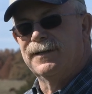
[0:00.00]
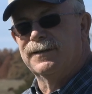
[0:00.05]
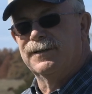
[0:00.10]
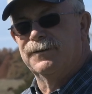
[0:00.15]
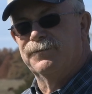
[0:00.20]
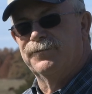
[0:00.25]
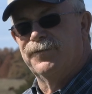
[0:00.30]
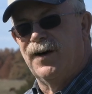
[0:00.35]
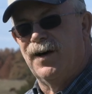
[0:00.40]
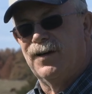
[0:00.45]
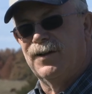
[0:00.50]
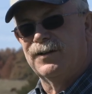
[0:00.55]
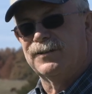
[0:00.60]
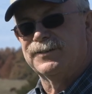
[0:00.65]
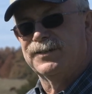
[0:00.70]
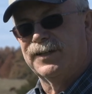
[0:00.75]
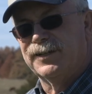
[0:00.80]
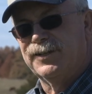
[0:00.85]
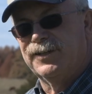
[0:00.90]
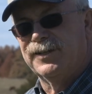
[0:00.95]
The
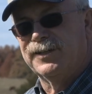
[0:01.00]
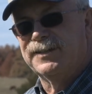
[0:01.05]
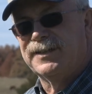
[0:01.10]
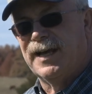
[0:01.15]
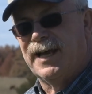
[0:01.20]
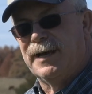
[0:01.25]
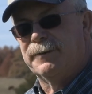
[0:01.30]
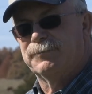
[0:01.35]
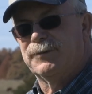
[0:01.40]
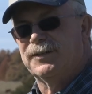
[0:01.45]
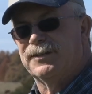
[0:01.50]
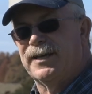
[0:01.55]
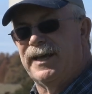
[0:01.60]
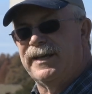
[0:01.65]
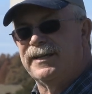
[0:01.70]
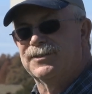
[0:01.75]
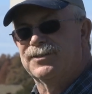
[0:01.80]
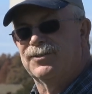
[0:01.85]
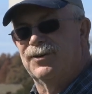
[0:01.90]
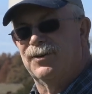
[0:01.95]
fall's a good time to
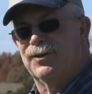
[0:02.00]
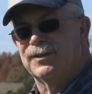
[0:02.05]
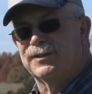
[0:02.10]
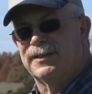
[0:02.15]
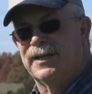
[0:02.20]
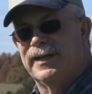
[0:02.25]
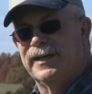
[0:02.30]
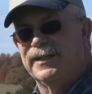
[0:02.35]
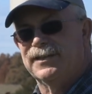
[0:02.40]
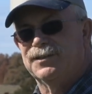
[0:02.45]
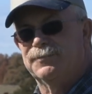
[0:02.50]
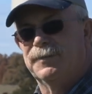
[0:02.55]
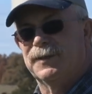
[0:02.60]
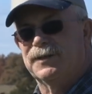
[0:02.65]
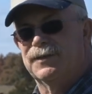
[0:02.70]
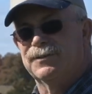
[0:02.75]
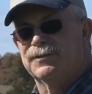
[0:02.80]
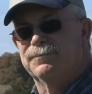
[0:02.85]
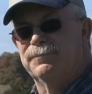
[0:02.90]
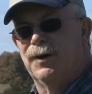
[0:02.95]
take soil tests
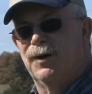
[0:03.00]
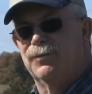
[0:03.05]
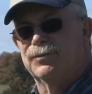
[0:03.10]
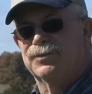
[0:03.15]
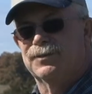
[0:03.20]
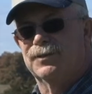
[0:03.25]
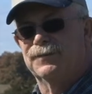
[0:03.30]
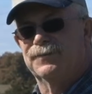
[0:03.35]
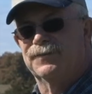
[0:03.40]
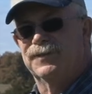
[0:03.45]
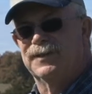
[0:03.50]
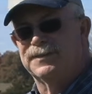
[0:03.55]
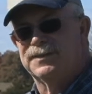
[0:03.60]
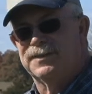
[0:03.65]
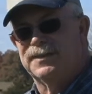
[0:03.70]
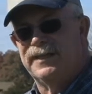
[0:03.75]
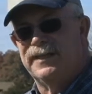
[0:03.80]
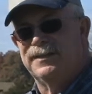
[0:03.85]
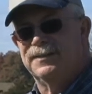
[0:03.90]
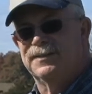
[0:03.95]
because most of the
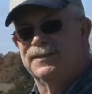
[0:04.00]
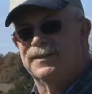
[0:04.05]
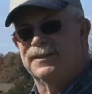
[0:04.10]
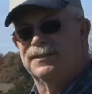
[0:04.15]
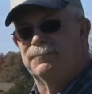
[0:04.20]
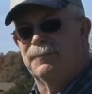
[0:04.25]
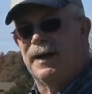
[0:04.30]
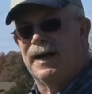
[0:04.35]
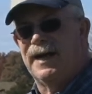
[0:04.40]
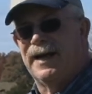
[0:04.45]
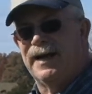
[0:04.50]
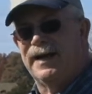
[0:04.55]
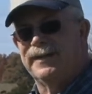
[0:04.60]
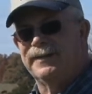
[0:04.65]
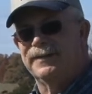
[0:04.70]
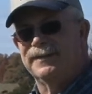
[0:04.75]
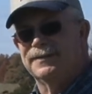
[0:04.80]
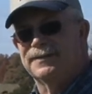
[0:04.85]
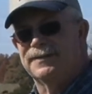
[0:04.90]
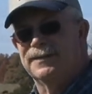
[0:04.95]
season is
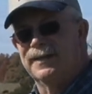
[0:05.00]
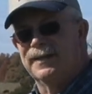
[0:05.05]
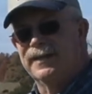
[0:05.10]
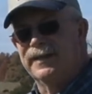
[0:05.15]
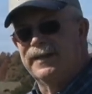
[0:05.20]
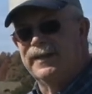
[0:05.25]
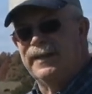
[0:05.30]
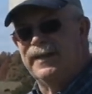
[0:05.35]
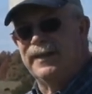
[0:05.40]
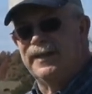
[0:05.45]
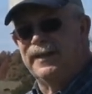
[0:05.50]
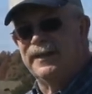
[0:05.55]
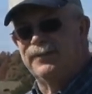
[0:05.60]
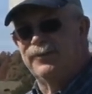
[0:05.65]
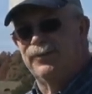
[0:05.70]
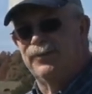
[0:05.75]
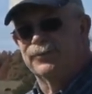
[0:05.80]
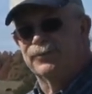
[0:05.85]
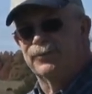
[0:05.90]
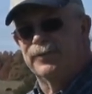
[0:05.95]
behind us. Any
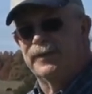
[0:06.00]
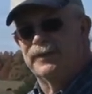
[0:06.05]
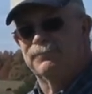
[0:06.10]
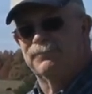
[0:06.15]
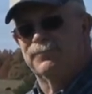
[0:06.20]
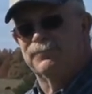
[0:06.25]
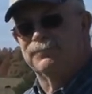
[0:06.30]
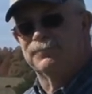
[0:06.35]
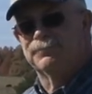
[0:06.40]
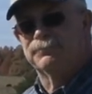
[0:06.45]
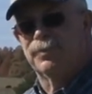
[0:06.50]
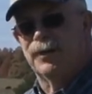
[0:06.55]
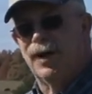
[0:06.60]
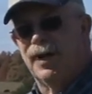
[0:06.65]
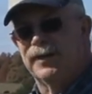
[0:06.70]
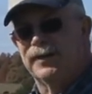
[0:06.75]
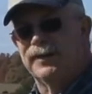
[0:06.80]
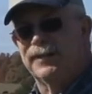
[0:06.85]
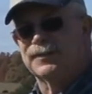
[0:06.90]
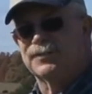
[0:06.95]
nutrient
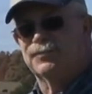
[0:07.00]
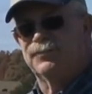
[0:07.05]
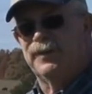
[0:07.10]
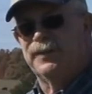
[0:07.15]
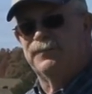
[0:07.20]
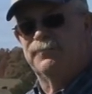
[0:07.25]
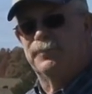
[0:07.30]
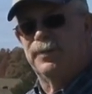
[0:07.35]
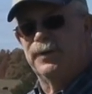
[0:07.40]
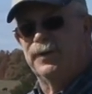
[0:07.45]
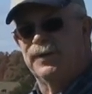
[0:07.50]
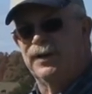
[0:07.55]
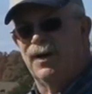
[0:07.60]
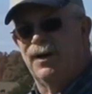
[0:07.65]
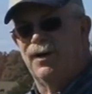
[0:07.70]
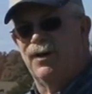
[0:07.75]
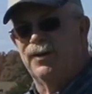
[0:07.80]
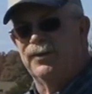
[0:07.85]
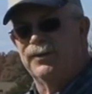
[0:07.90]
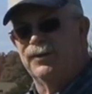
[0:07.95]
products we've put
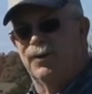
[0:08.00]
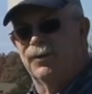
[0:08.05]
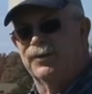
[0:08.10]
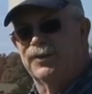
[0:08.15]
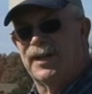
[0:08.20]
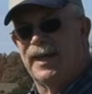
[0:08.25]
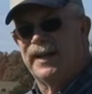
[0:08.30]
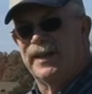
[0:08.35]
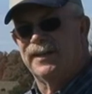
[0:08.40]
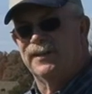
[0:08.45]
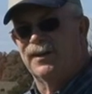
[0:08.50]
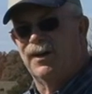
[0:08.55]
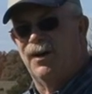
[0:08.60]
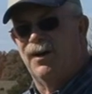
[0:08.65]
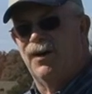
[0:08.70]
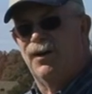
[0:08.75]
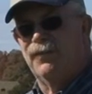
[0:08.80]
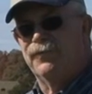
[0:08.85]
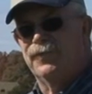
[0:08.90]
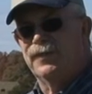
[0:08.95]
on or taken
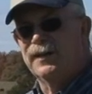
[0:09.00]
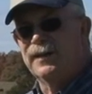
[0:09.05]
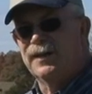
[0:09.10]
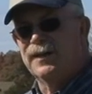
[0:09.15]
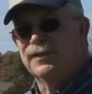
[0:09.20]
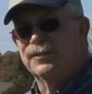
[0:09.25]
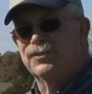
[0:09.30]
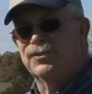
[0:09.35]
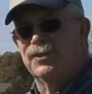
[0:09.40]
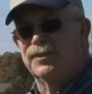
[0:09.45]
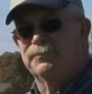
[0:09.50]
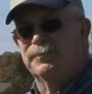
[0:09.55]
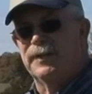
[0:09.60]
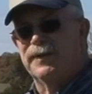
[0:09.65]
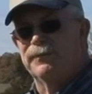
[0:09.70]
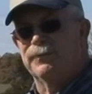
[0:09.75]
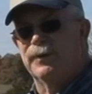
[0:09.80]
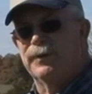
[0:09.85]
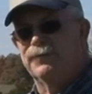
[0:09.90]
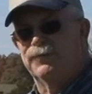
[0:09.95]
off should
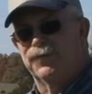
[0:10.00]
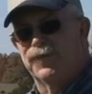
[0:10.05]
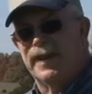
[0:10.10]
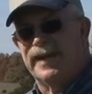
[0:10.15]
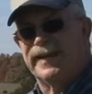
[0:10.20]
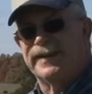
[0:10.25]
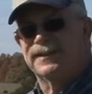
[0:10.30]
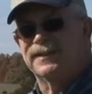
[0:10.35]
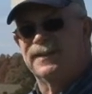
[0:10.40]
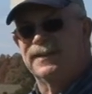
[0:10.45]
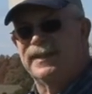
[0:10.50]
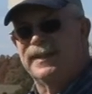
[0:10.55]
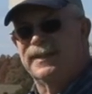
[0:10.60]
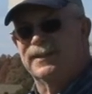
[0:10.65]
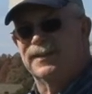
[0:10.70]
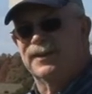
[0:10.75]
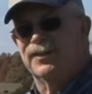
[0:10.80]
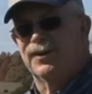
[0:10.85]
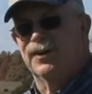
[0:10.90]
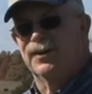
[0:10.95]
be reflected
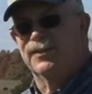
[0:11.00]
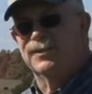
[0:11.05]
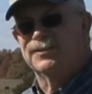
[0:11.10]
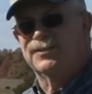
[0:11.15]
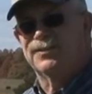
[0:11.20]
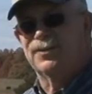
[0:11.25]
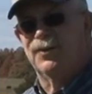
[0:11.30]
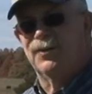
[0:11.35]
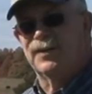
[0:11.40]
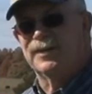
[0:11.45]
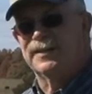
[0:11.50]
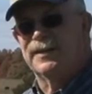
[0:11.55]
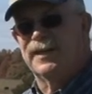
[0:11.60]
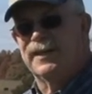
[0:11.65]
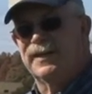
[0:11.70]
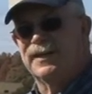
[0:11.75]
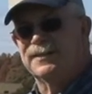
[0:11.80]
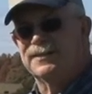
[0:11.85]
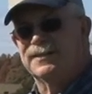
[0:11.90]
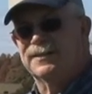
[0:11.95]
in the current soil
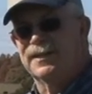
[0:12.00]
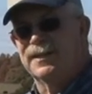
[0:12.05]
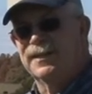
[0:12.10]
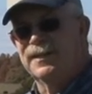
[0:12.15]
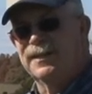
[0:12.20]
test.